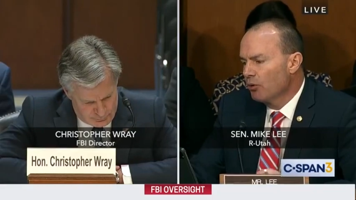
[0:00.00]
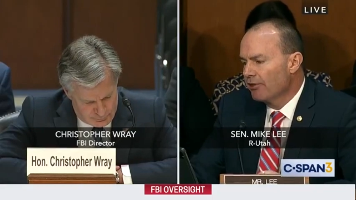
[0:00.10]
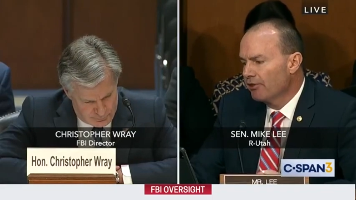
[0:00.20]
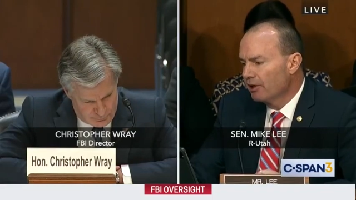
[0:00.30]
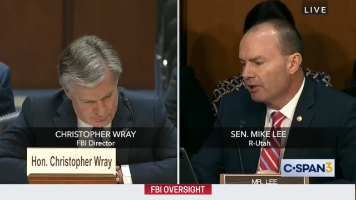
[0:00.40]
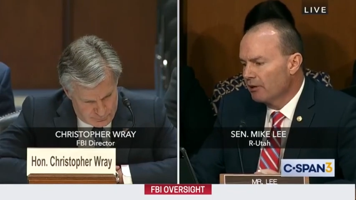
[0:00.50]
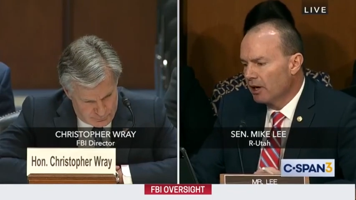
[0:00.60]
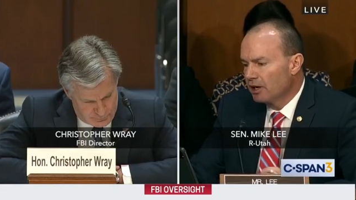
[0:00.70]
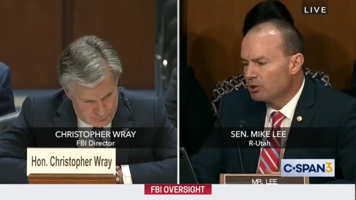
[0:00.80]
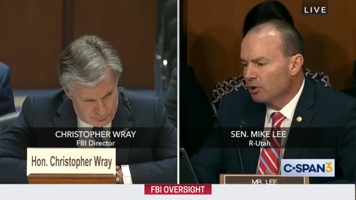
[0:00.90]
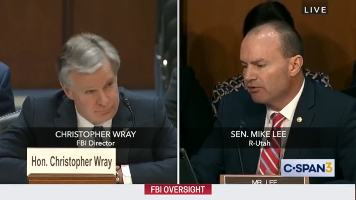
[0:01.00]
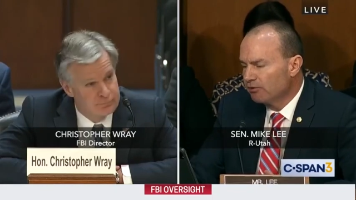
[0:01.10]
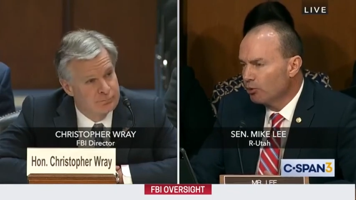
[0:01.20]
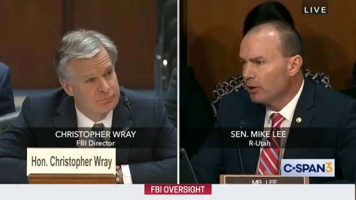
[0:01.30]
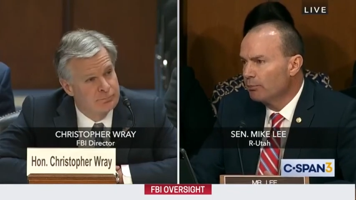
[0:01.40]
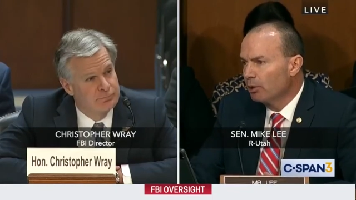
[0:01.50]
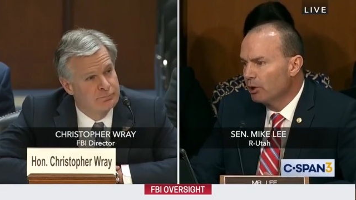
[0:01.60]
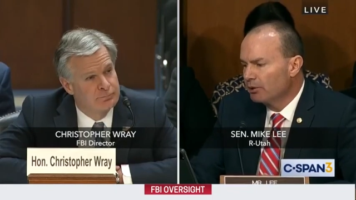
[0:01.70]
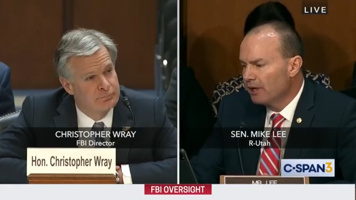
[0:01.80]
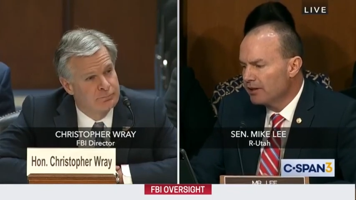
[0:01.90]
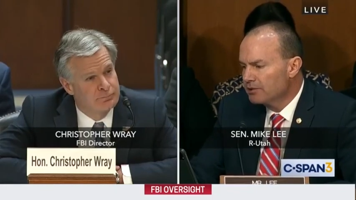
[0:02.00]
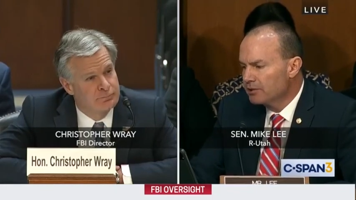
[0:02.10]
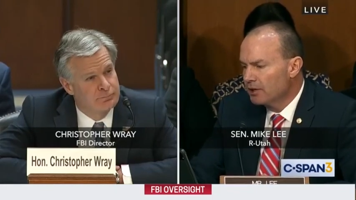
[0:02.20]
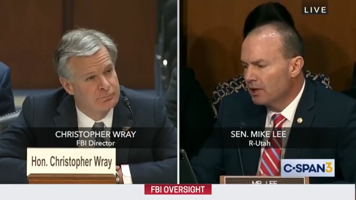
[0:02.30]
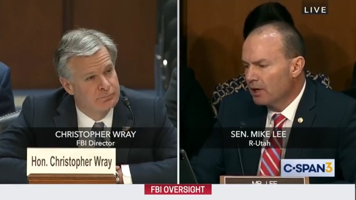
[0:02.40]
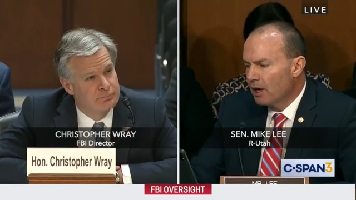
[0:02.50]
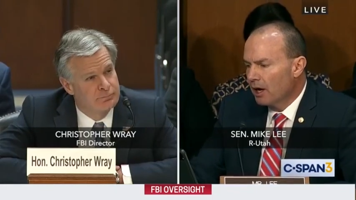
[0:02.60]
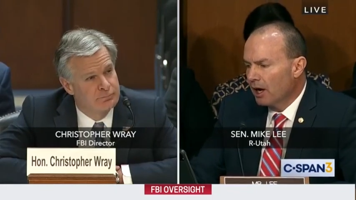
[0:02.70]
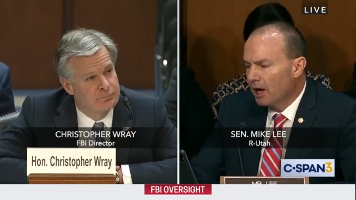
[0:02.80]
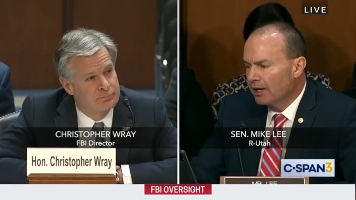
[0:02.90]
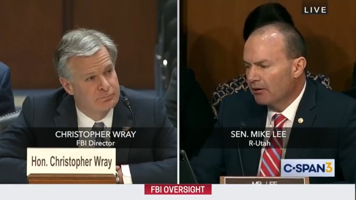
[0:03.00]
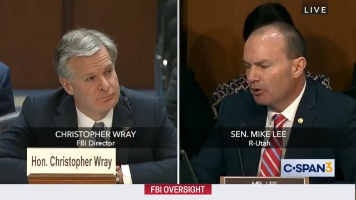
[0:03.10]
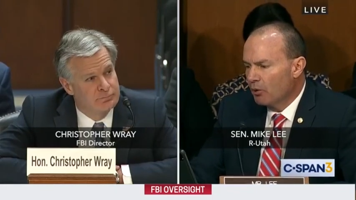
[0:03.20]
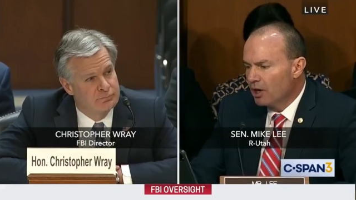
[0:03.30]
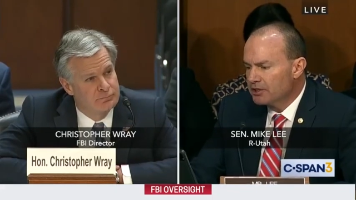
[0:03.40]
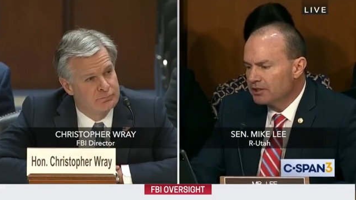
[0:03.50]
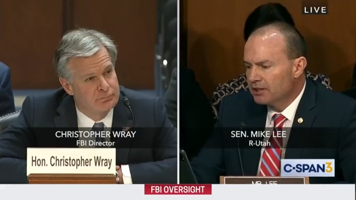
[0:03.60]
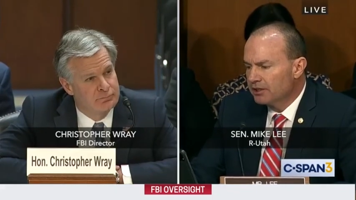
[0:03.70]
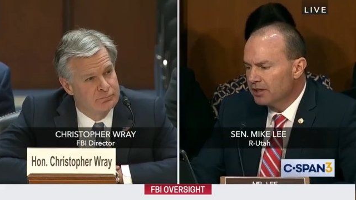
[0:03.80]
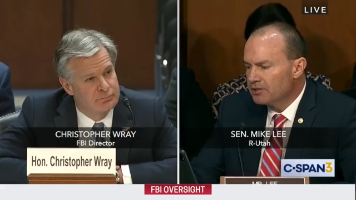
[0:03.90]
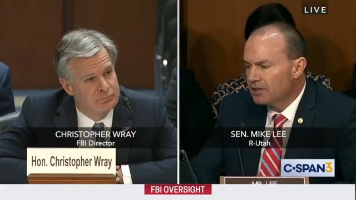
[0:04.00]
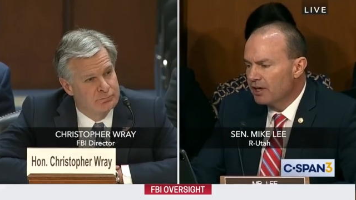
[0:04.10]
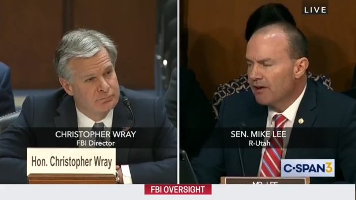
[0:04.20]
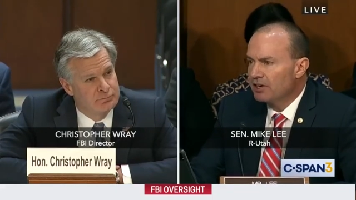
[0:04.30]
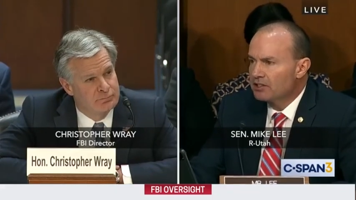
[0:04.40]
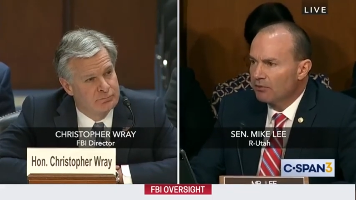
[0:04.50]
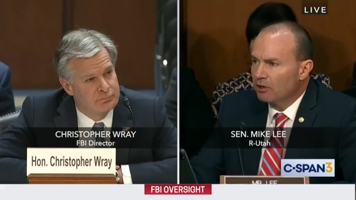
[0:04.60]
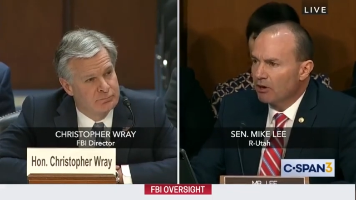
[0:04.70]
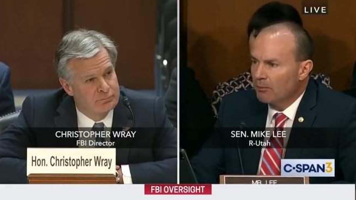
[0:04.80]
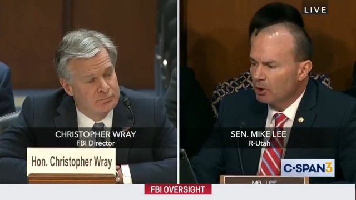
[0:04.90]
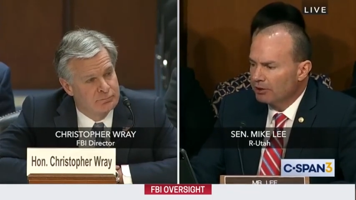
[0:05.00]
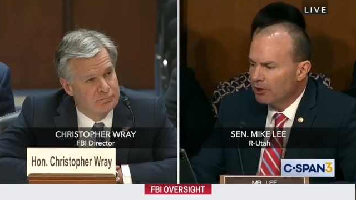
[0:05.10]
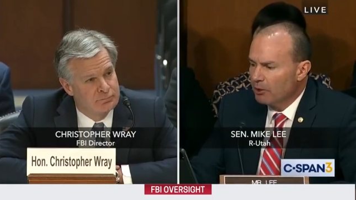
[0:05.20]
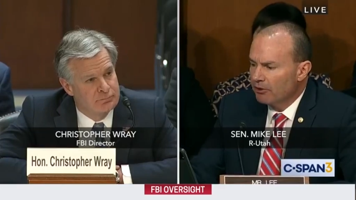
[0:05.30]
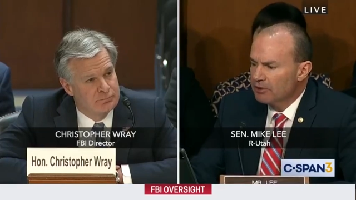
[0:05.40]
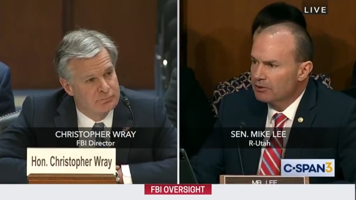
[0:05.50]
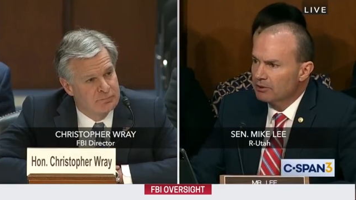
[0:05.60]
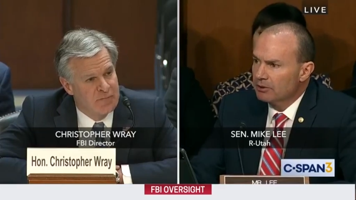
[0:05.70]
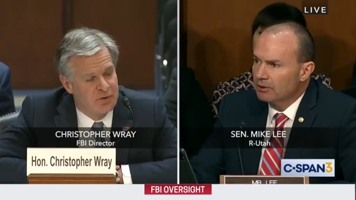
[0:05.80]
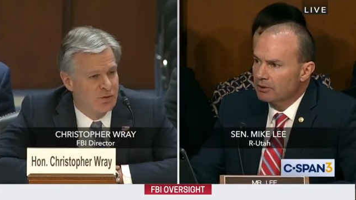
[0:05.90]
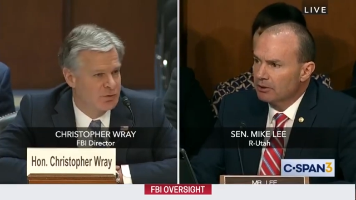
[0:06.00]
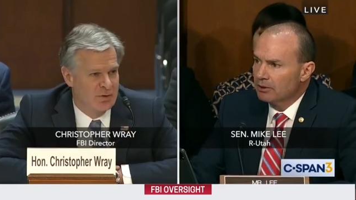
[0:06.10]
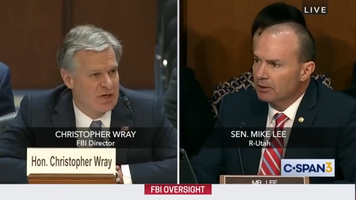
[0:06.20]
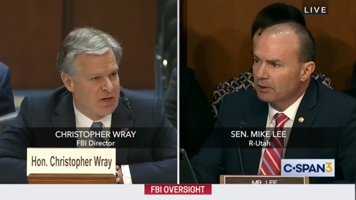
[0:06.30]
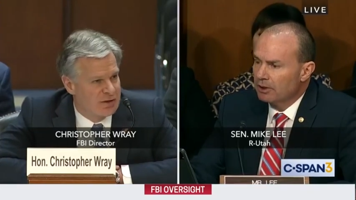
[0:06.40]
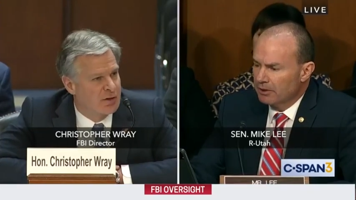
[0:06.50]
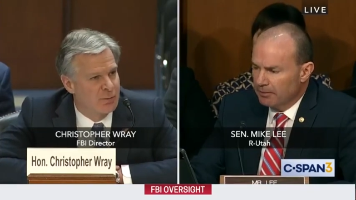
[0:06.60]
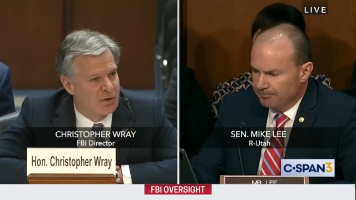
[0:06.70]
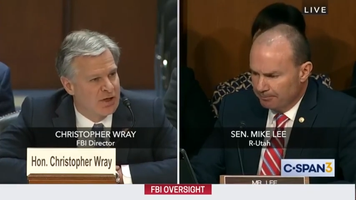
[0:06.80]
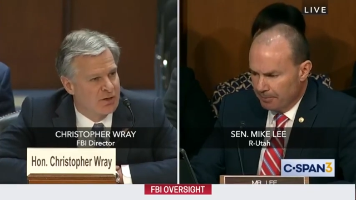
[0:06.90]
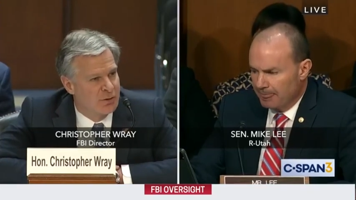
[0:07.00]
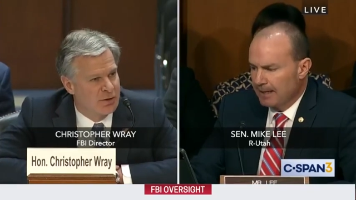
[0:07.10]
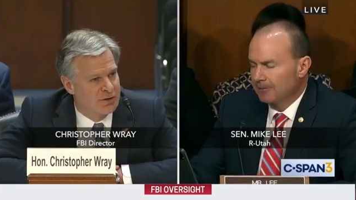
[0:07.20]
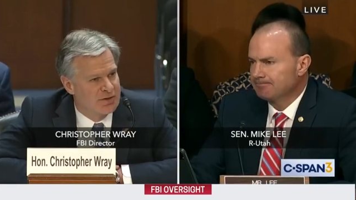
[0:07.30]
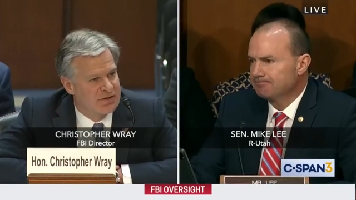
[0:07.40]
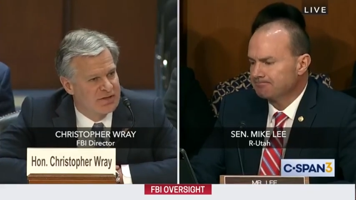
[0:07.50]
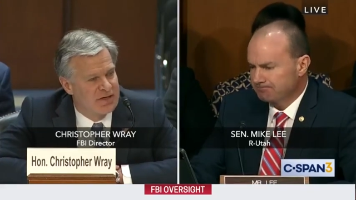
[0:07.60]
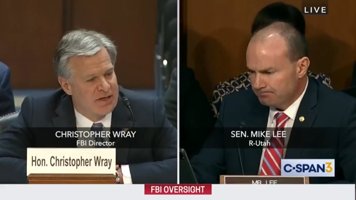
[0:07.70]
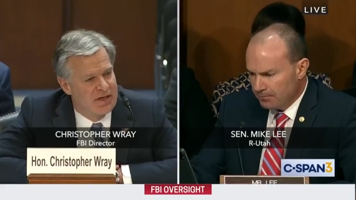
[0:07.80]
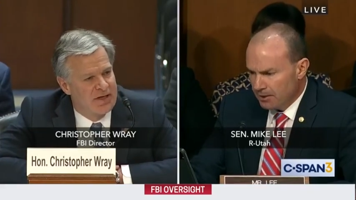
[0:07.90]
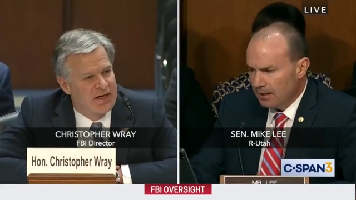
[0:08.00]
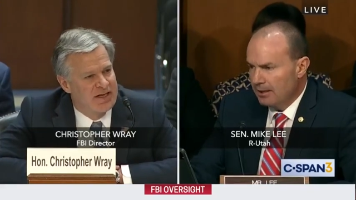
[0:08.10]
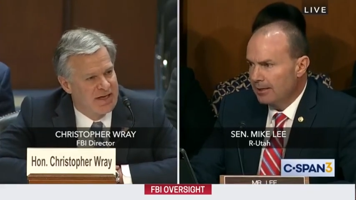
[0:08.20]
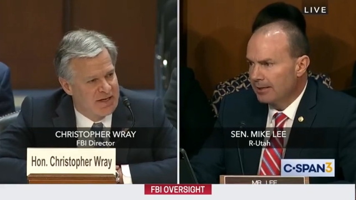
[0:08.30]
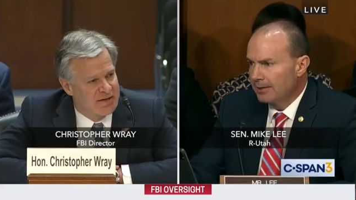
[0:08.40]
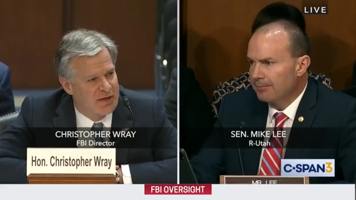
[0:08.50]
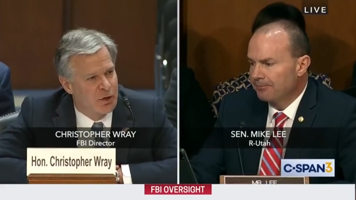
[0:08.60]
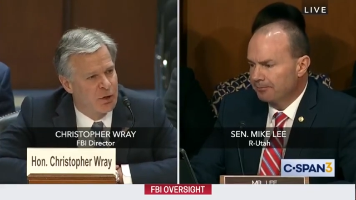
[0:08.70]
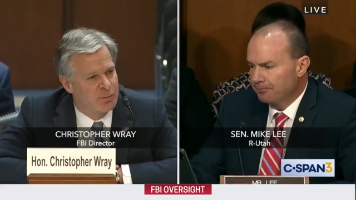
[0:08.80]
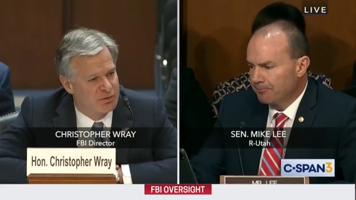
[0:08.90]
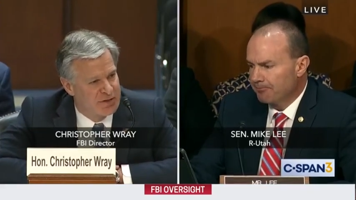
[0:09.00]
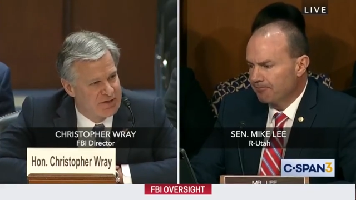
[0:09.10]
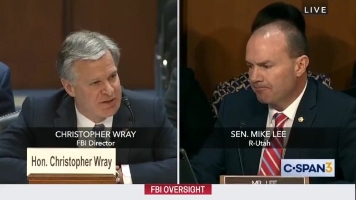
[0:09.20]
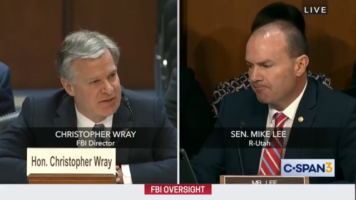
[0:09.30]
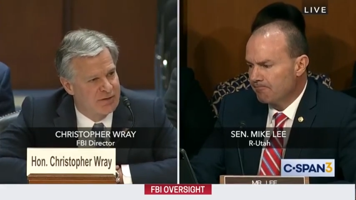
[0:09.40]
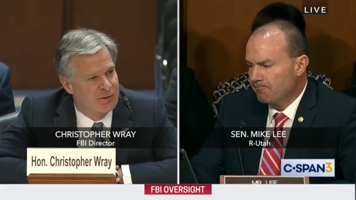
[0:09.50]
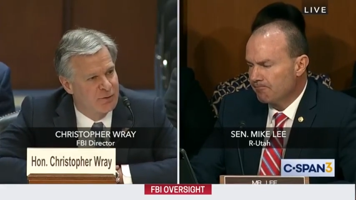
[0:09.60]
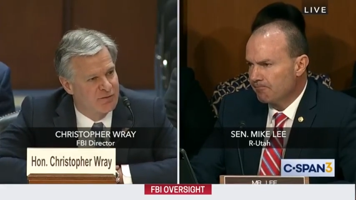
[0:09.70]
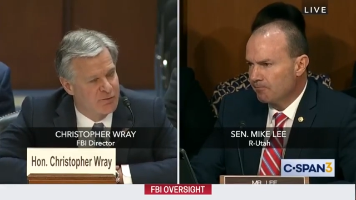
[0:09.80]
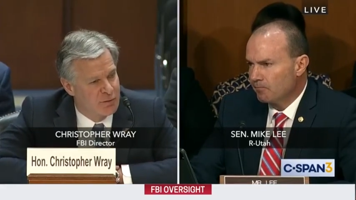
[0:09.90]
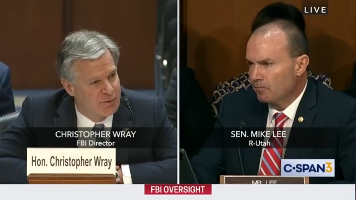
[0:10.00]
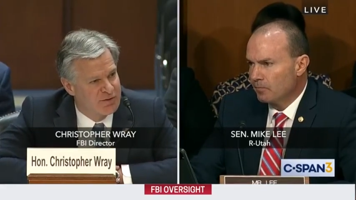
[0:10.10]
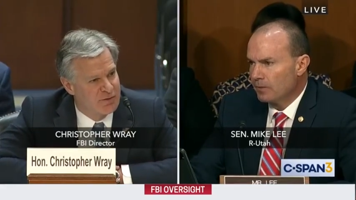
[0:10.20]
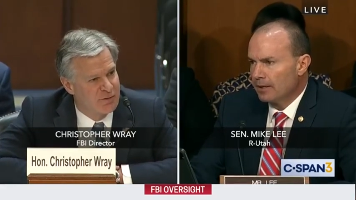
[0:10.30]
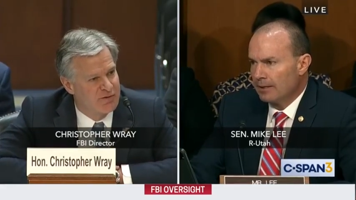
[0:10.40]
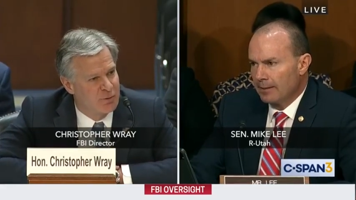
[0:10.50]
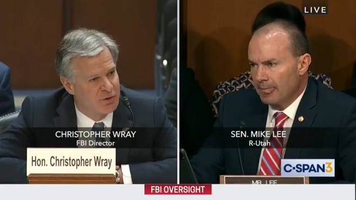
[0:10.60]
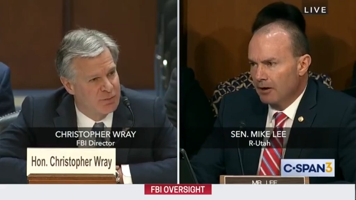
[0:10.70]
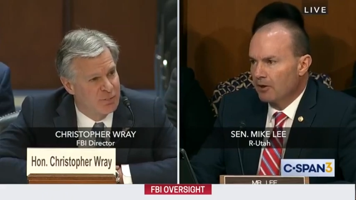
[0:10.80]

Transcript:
Speaker 1: with the uh, George Floyd protests uh, here in Washington, D.C., evidence of a crime only
Speaker 2: queries? Those were non-compliant queries, uh, and again, they all predate the reforms that we've put in